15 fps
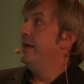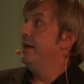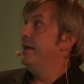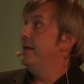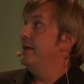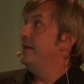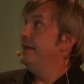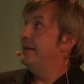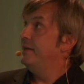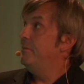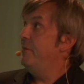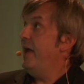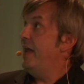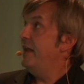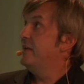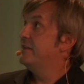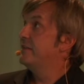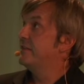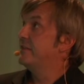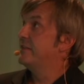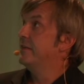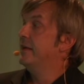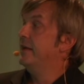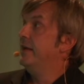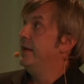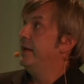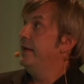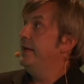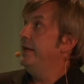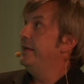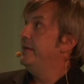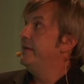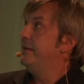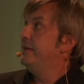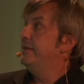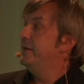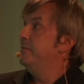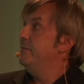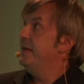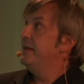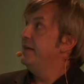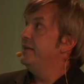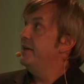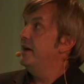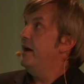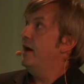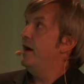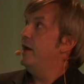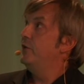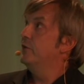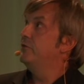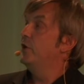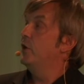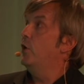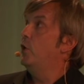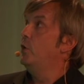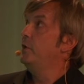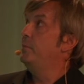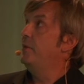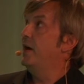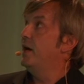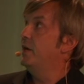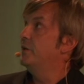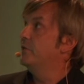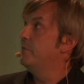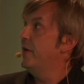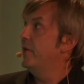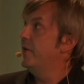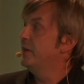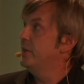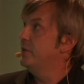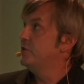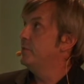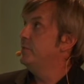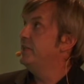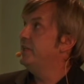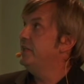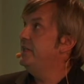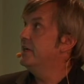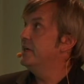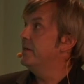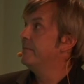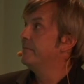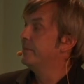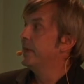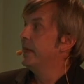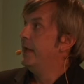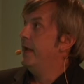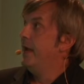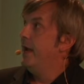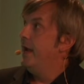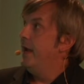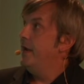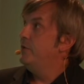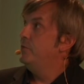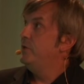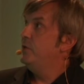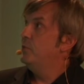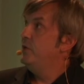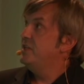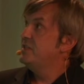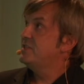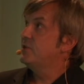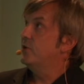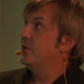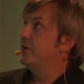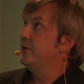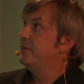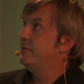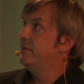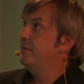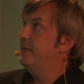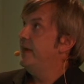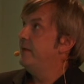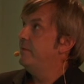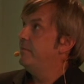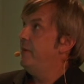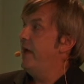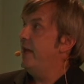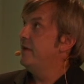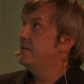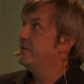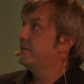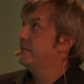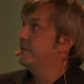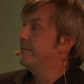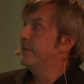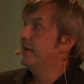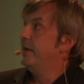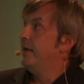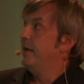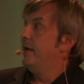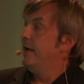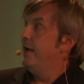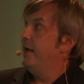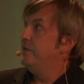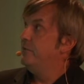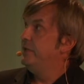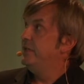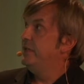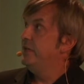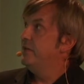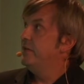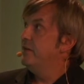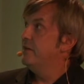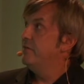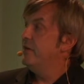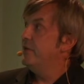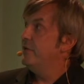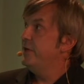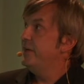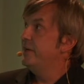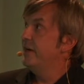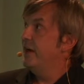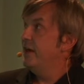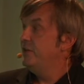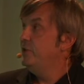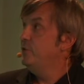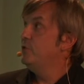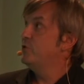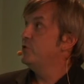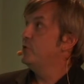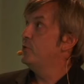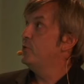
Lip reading: little palace in the middle, in the heart of the old part of Marrakesh, the Medina. And we restored that palace, and we did it in a very unusual